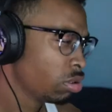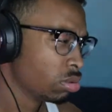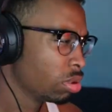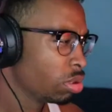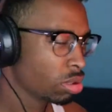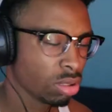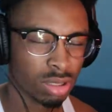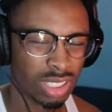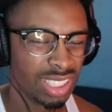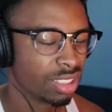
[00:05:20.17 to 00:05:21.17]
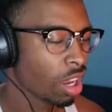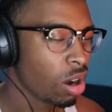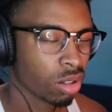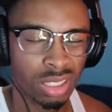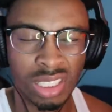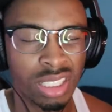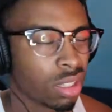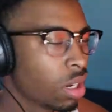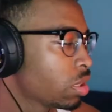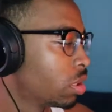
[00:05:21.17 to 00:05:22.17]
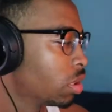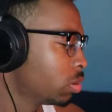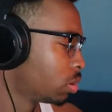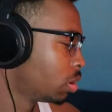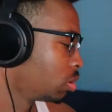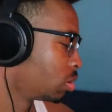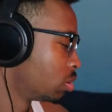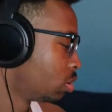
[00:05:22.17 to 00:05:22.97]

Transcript: on, hold on. He talking, he talking, hold on.